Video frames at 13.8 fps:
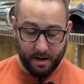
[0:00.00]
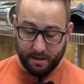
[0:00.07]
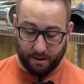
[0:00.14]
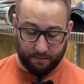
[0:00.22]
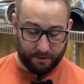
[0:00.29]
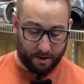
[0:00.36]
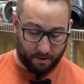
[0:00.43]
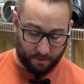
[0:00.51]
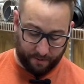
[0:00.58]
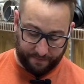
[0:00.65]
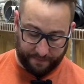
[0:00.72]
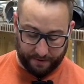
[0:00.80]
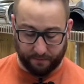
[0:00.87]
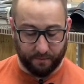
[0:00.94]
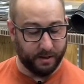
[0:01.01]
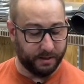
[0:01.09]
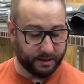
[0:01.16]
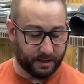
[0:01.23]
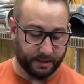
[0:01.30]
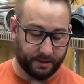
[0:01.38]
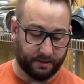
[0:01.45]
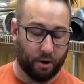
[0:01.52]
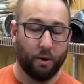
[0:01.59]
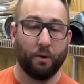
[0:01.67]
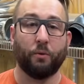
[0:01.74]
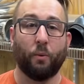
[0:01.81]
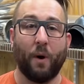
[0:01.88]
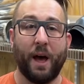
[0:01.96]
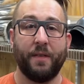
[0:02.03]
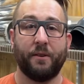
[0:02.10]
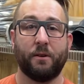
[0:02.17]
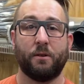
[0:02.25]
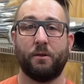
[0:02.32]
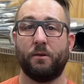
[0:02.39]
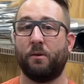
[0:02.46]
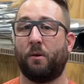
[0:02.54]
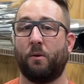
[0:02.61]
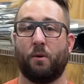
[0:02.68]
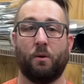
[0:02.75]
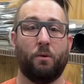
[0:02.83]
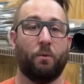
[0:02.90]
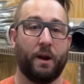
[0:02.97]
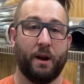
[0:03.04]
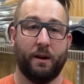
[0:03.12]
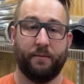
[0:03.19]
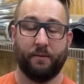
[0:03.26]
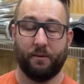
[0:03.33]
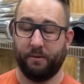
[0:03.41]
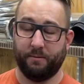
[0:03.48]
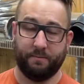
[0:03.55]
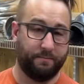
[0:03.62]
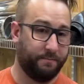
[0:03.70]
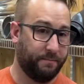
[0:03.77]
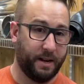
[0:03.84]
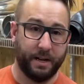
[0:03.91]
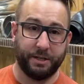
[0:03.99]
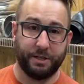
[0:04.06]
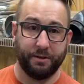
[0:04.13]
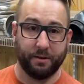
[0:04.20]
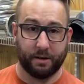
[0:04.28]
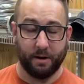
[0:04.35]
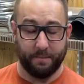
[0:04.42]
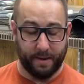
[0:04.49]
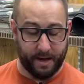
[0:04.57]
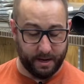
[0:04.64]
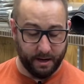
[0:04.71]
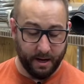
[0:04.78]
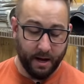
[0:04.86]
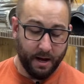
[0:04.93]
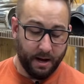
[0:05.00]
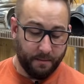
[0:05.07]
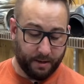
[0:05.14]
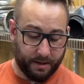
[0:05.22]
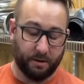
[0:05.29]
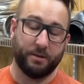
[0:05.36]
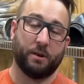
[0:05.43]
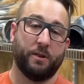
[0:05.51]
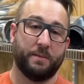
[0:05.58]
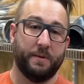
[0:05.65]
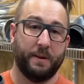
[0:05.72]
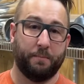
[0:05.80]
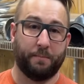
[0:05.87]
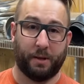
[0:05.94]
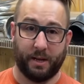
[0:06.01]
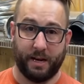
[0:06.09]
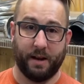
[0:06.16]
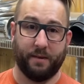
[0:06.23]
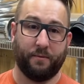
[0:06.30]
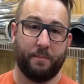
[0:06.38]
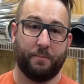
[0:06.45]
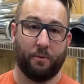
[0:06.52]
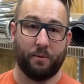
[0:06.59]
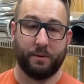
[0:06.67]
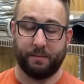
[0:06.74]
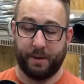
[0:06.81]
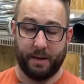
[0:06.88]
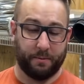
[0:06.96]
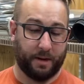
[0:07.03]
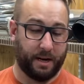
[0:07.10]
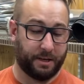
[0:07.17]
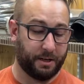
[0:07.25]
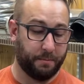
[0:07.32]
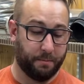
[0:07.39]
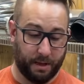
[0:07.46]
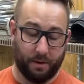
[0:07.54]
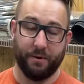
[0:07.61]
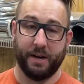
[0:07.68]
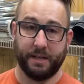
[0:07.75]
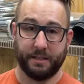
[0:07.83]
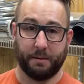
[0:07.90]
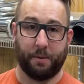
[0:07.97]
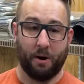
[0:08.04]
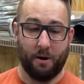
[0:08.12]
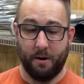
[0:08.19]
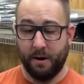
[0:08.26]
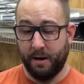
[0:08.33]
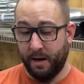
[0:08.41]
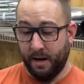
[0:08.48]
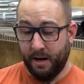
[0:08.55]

Don't know if it was because of cold weather or whatever issue it could have been, but there's always been plenty of reports of people actually blowing these apart.